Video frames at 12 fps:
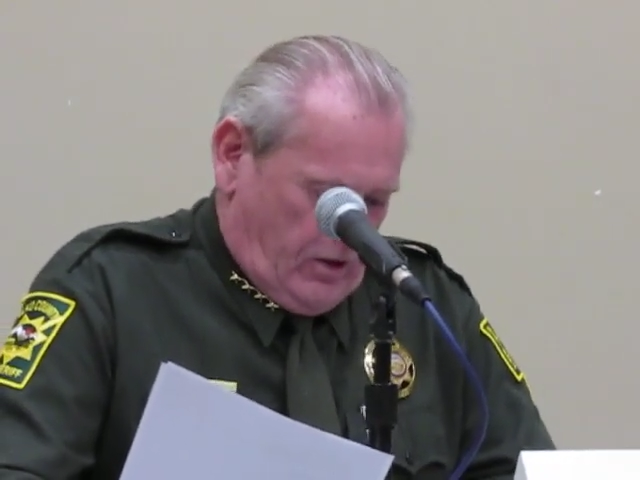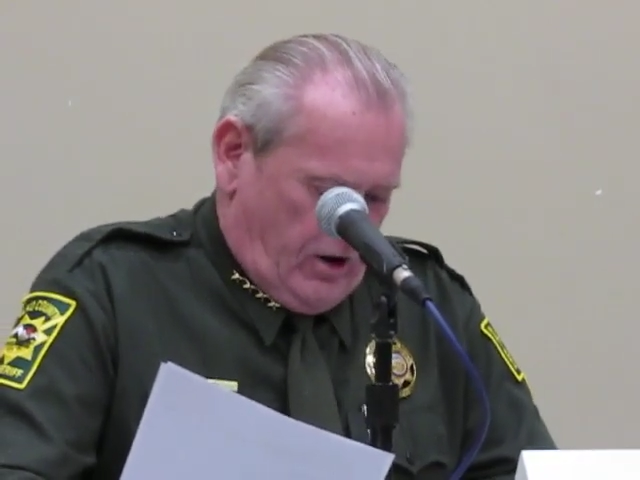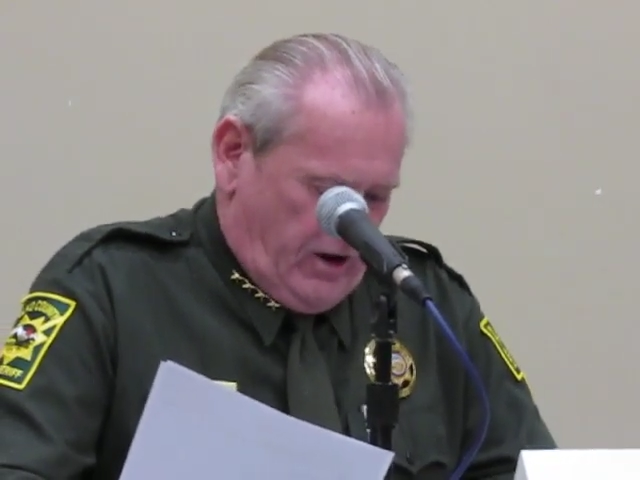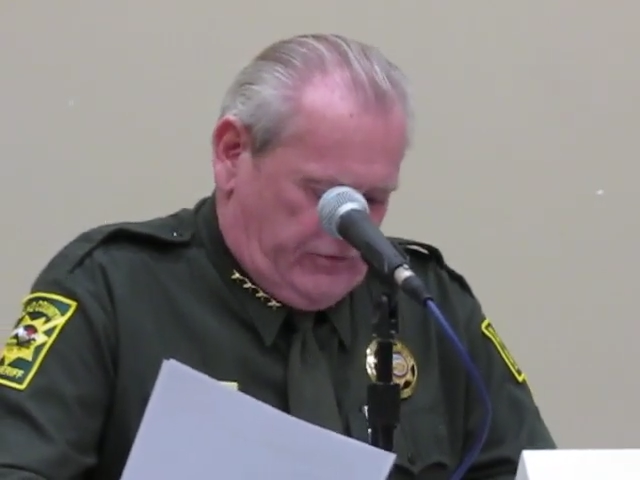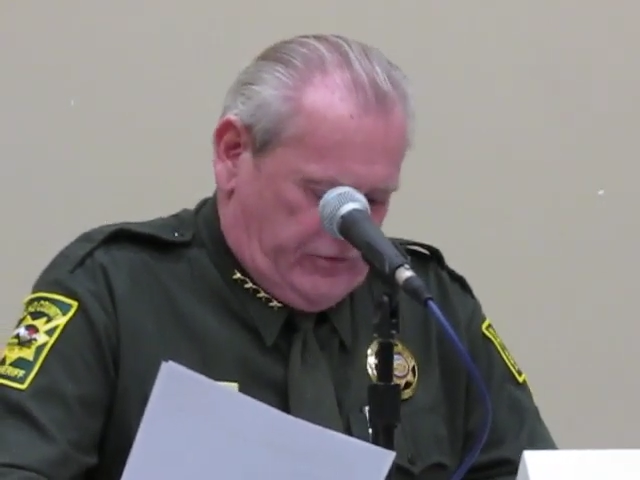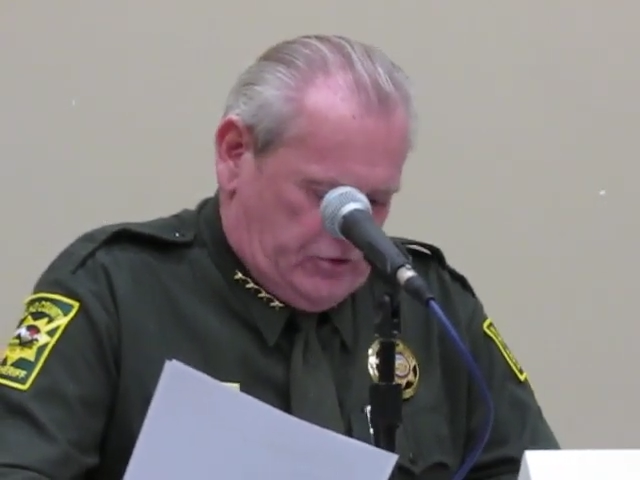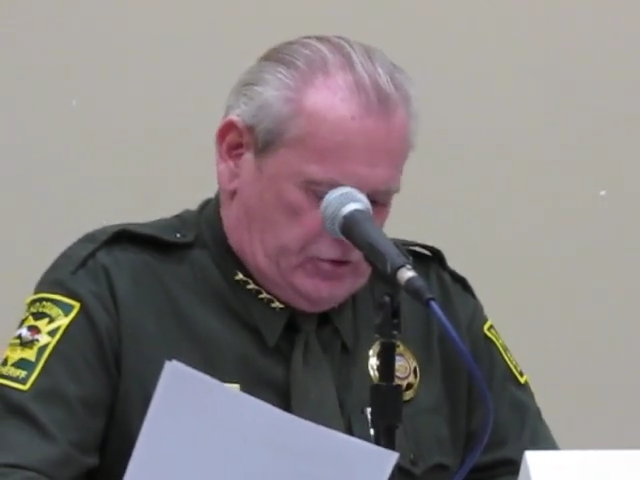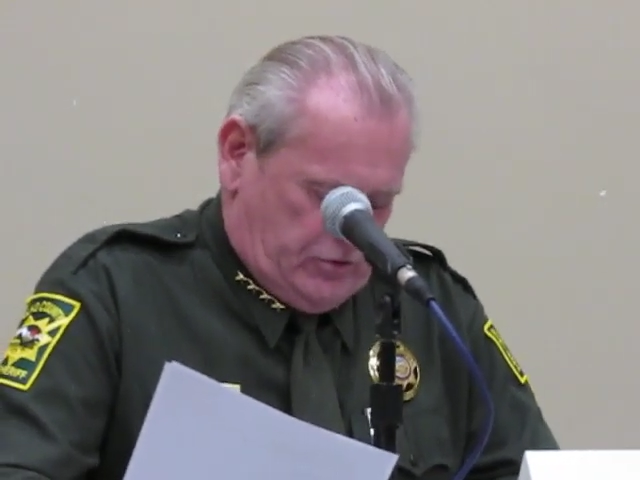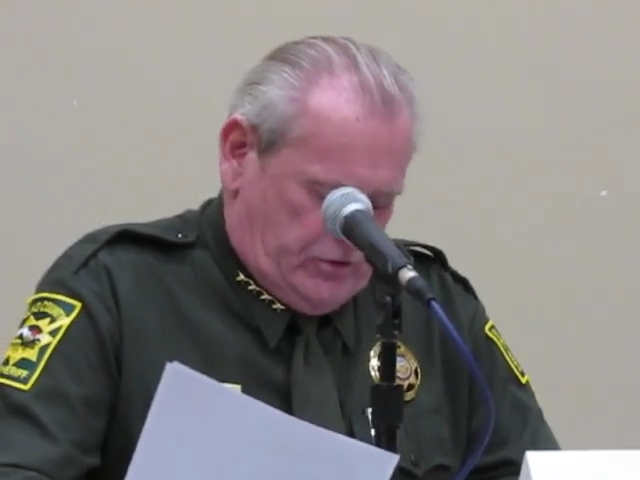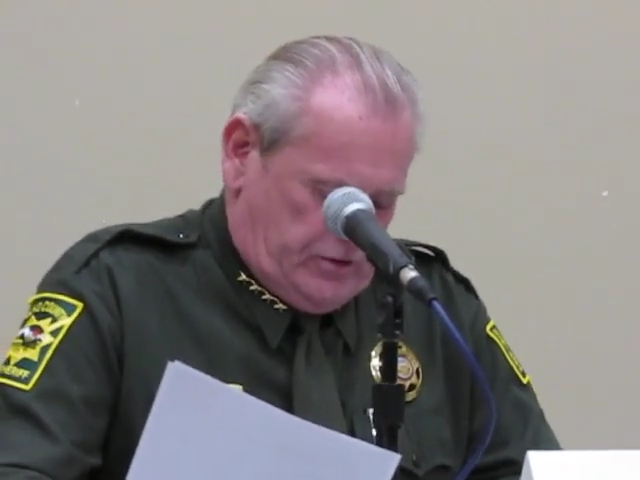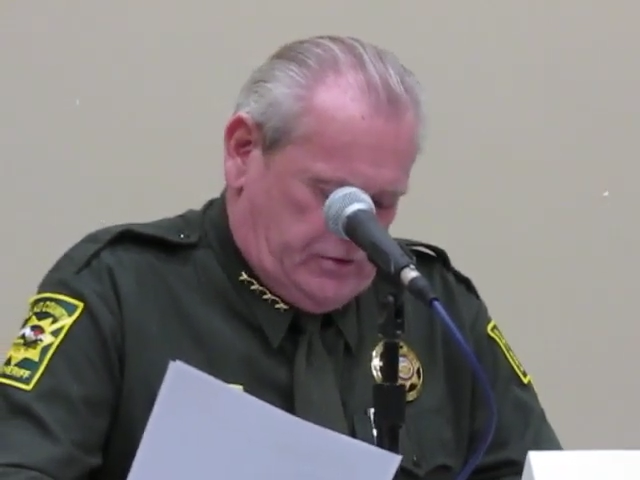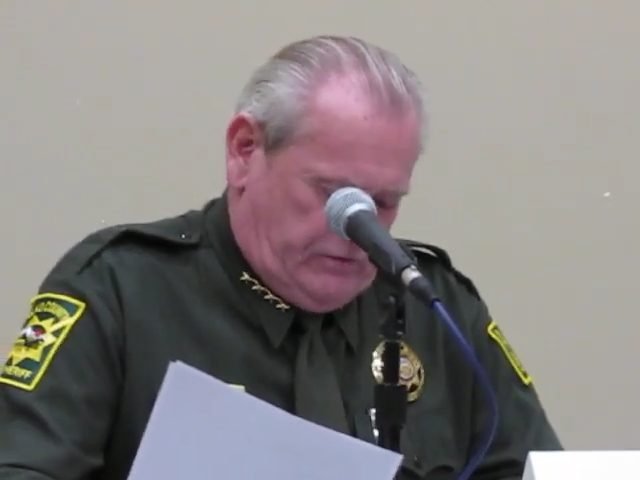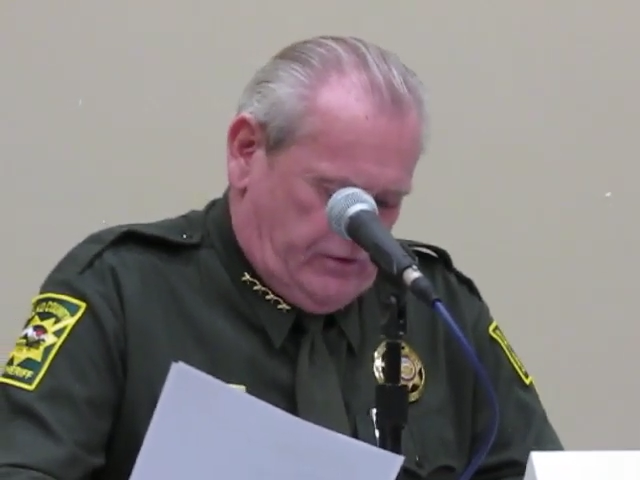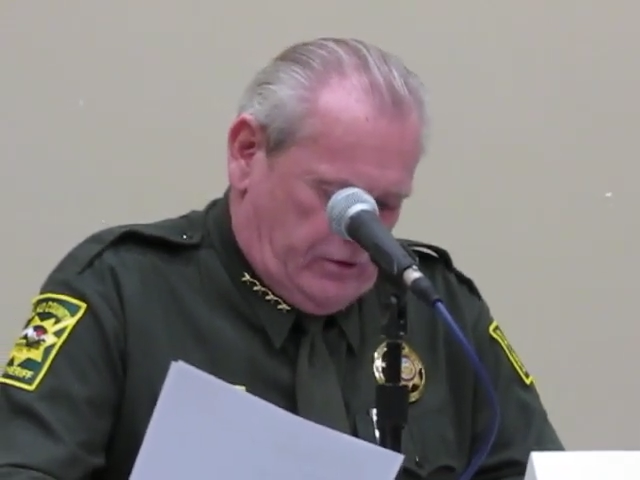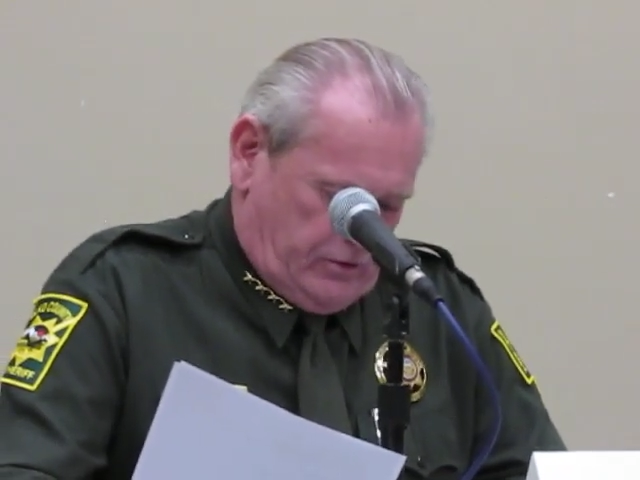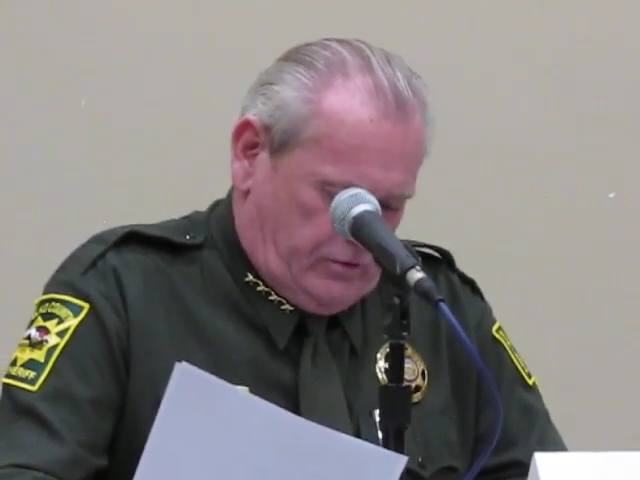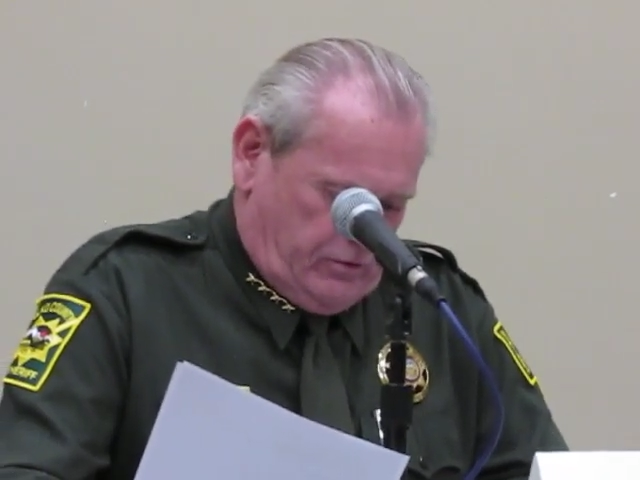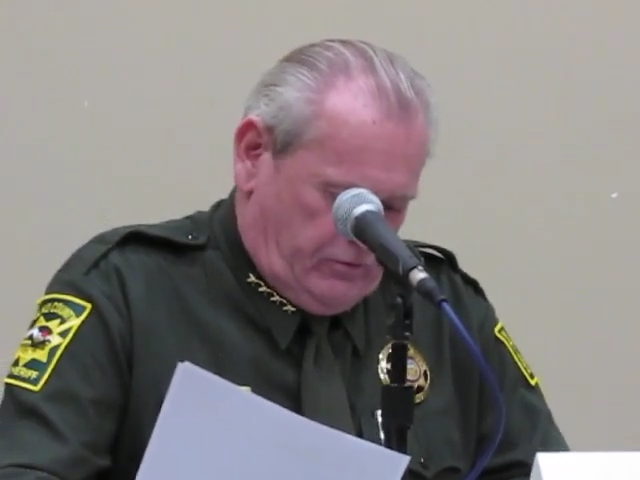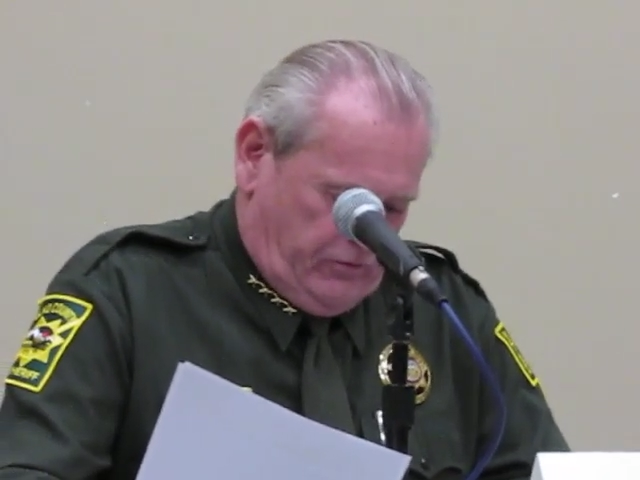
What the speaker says: off the streets of Elko